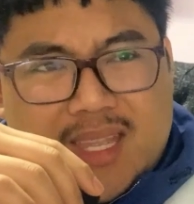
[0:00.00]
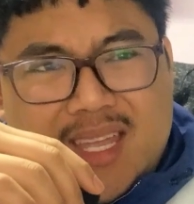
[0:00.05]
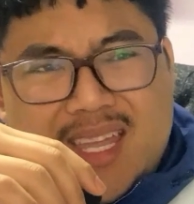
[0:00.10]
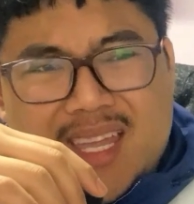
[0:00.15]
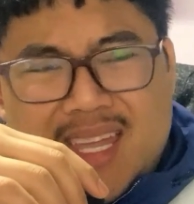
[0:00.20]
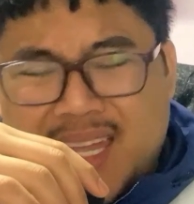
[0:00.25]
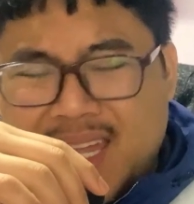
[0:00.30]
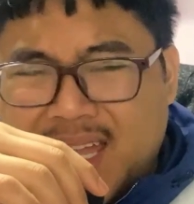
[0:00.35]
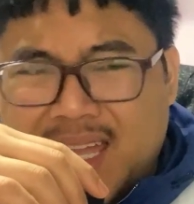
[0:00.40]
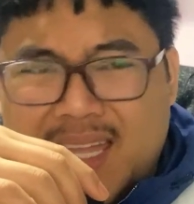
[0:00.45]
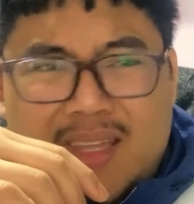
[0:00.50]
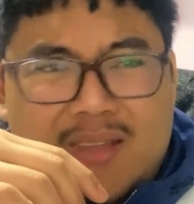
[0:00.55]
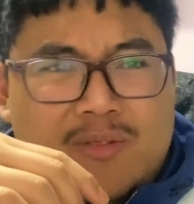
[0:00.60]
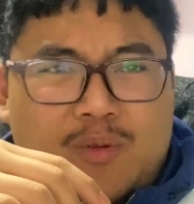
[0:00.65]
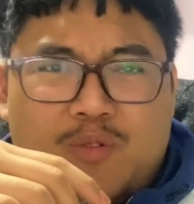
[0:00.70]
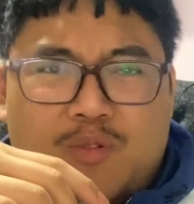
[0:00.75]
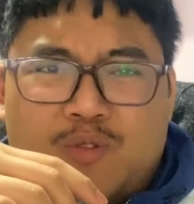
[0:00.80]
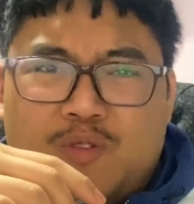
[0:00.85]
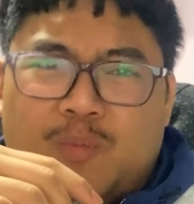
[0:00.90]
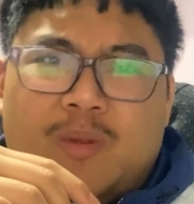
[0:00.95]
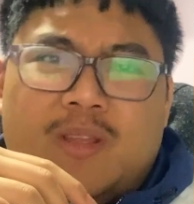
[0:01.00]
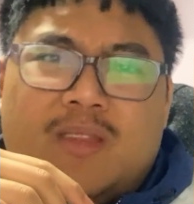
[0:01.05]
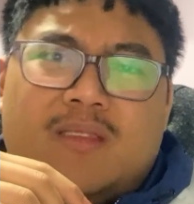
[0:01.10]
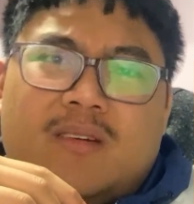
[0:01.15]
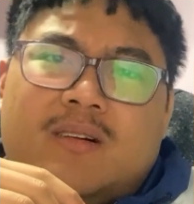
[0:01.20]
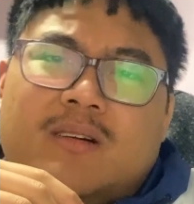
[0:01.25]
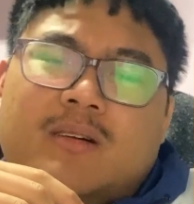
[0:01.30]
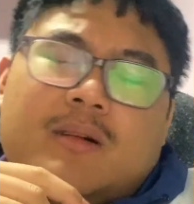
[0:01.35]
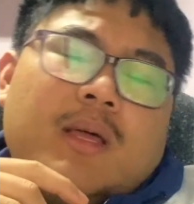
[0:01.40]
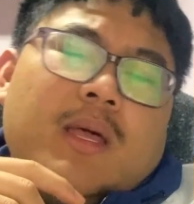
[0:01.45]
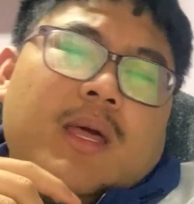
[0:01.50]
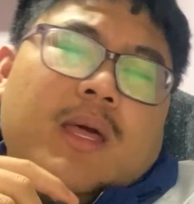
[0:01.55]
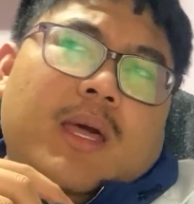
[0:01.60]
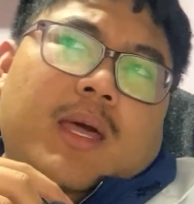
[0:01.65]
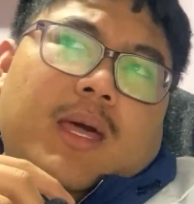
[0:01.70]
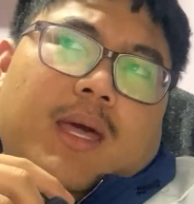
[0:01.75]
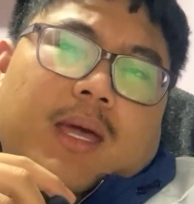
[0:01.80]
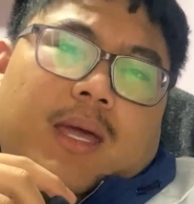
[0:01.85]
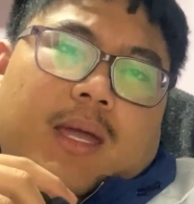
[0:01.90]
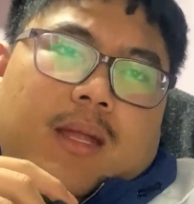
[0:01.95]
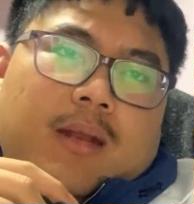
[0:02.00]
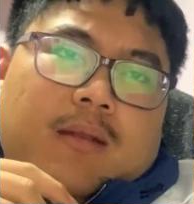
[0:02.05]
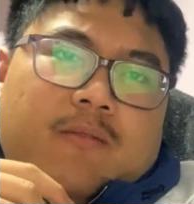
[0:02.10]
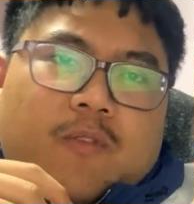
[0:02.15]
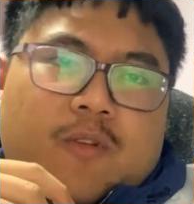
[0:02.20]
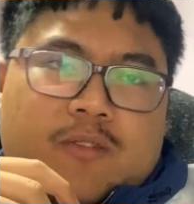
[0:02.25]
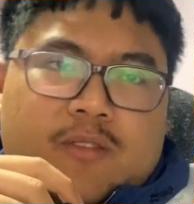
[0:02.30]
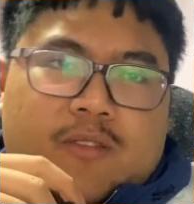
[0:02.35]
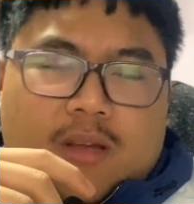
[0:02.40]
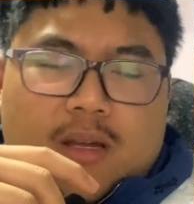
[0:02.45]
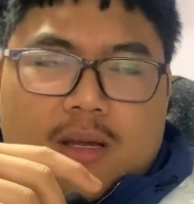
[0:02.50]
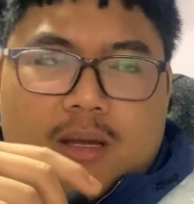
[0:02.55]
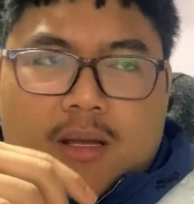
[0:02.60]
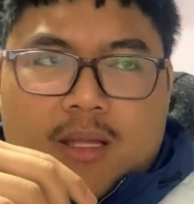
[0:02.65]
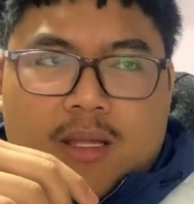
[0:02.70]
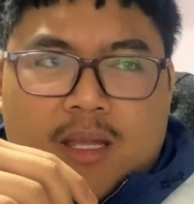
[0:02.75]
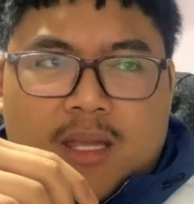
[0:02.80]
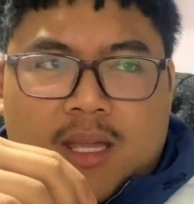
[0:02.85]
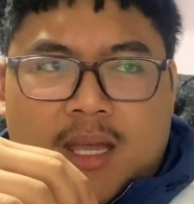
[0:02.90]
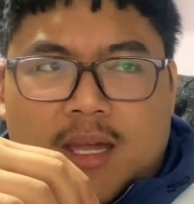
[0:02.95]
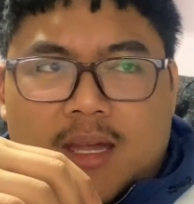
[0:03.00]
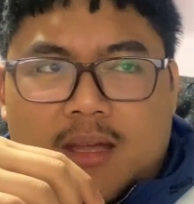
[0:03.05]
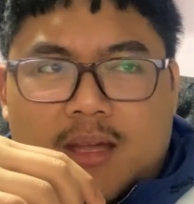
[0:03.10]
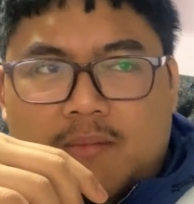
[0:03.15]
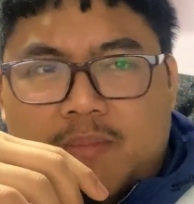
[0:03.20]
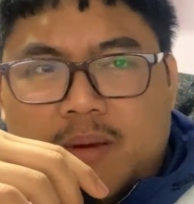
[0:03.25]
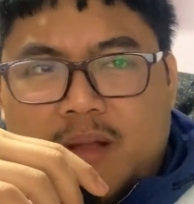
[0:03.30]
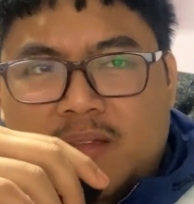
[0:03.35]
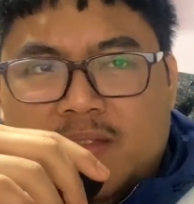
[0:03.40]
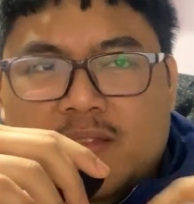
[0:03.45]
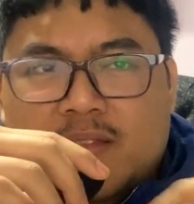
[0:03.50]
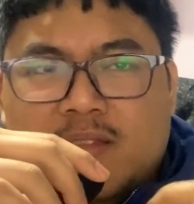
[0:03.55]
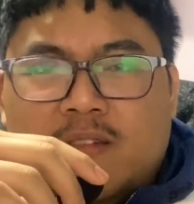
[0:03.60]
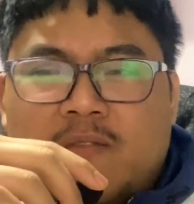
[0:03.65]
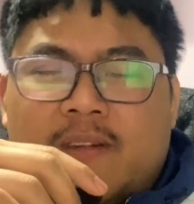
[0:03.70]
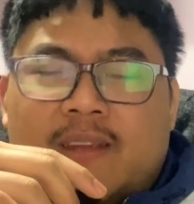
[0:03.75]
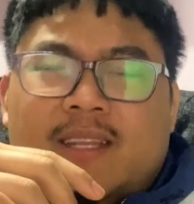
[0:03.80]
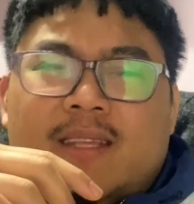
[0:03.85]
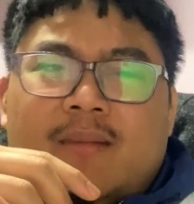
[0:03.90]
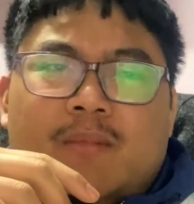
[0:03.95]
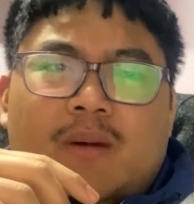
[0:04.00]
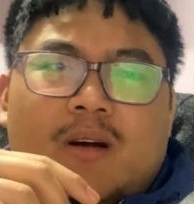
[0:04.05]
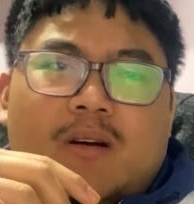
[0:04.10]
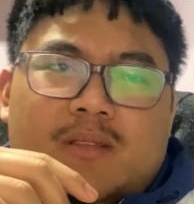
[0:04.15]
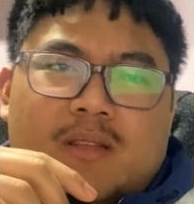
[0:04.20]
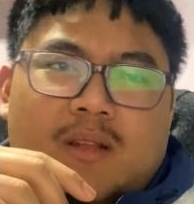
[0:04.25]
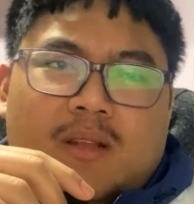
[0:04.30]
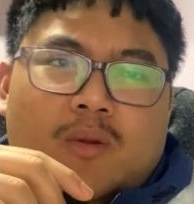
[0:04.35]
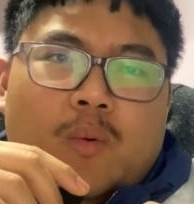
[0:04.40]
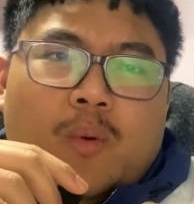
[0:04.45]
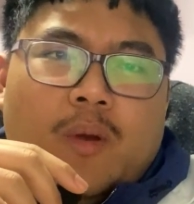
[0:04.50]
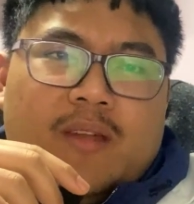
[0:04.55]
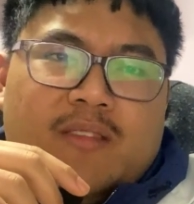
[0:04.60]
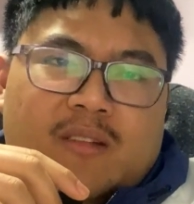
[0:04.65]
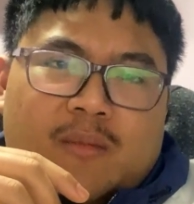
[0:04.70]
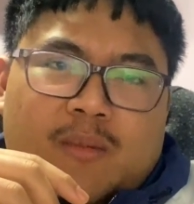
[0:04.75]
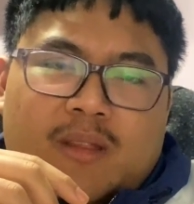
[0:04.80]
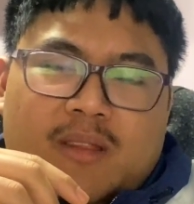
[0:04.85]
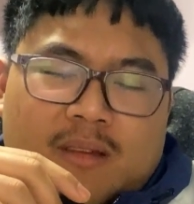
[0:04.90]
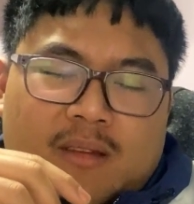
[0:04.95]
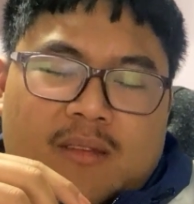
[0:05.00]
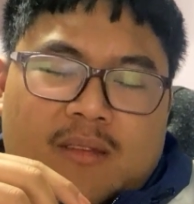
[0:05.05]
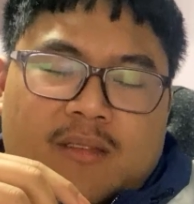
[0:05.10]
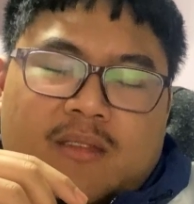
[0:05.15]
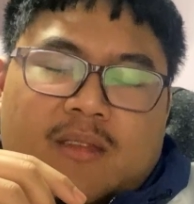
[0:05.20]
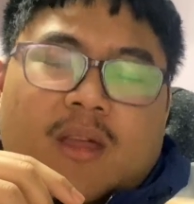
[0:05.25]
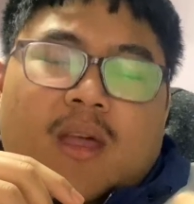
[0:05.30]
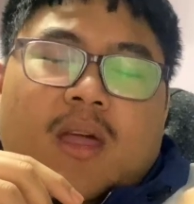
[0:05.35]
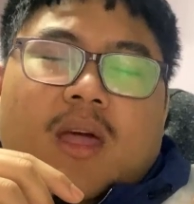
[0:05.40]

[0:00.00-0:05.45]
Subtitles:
Hair is also brittle, and he had presence of edema on the lower extremities.